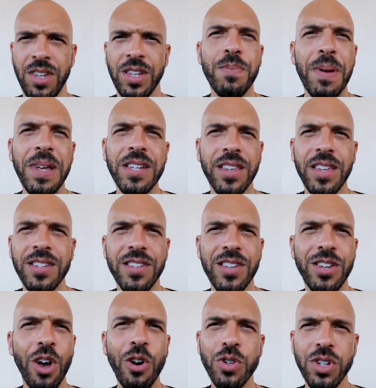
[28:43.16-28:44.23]
It's basically
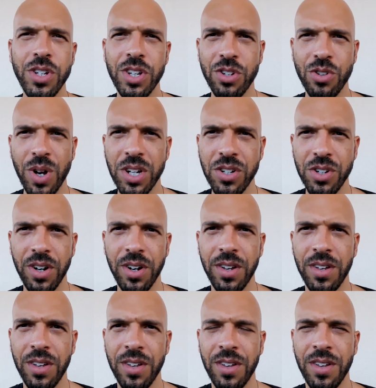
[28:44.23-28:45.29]
Satoshi's treasure
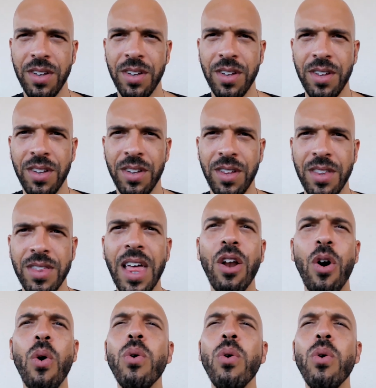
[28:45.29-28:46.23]
that